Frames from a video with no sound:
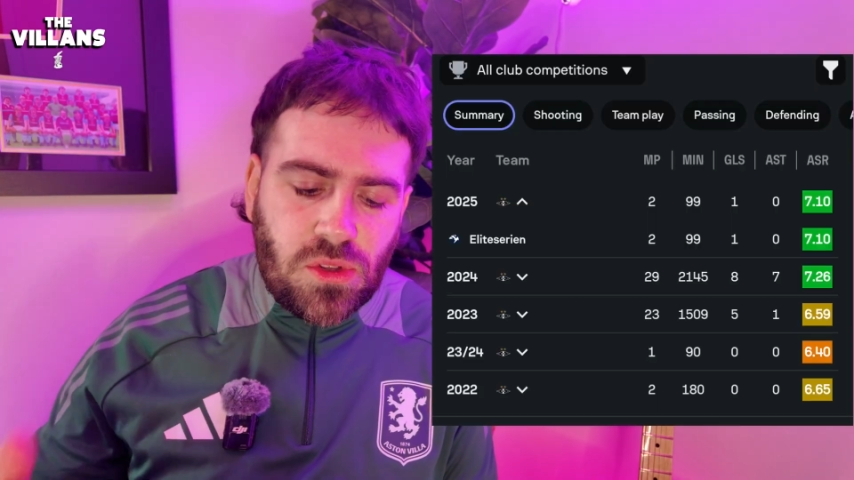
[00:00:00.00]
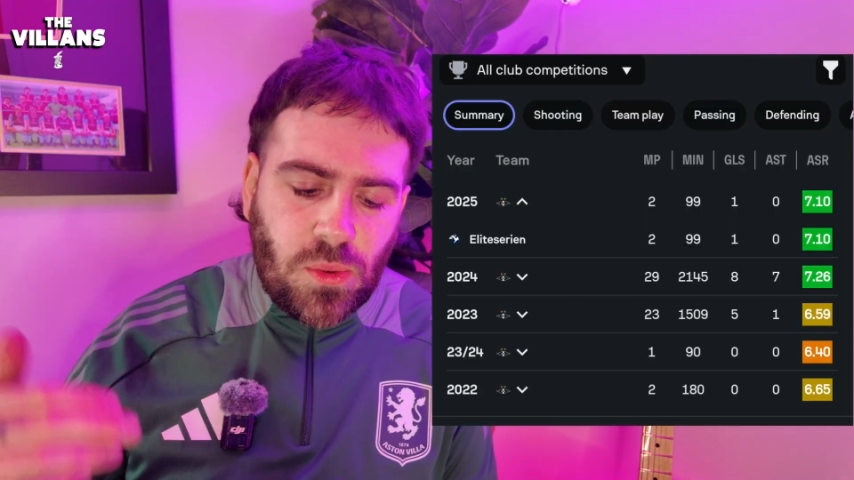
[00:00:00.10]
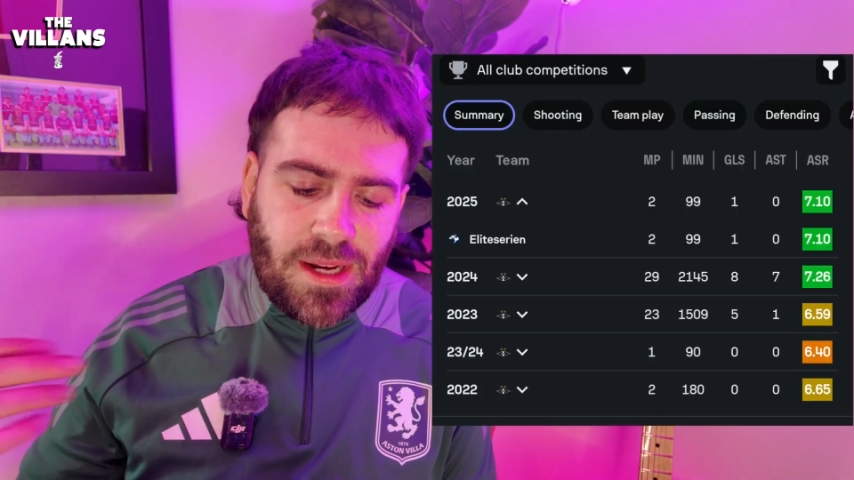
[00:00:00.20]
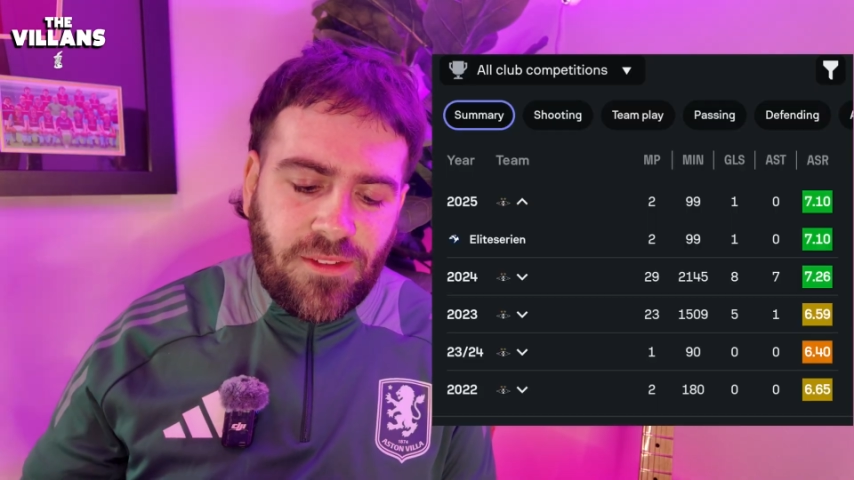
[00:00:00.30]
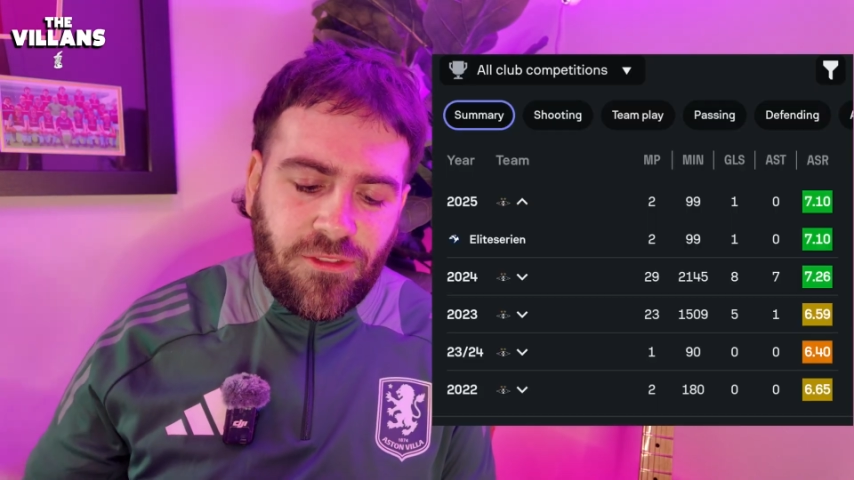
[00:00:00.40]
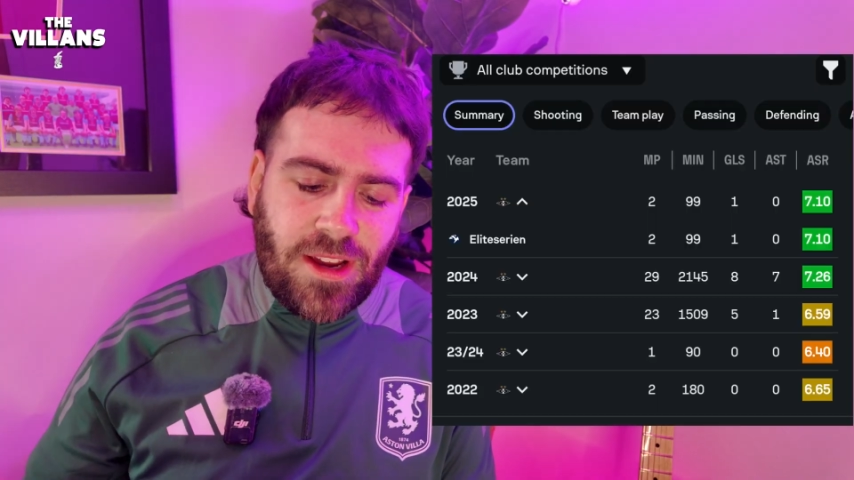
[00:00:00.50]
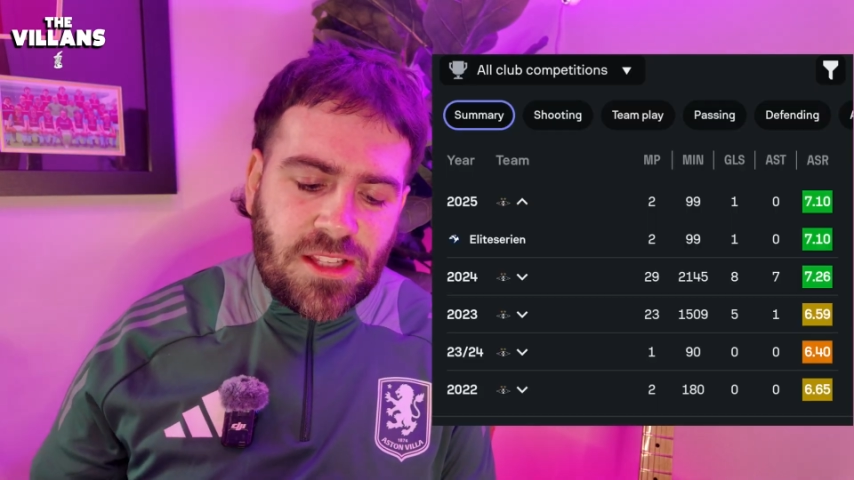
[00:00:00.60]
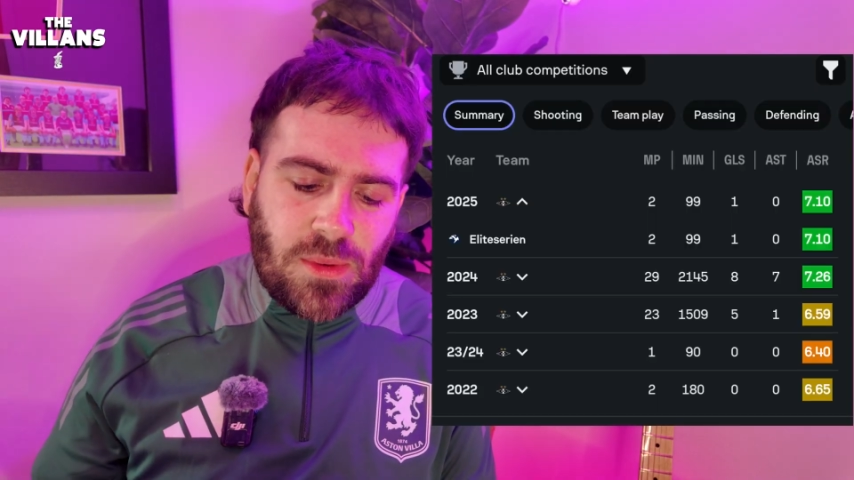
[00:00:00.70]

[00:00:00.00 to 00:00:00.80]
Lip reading: 23,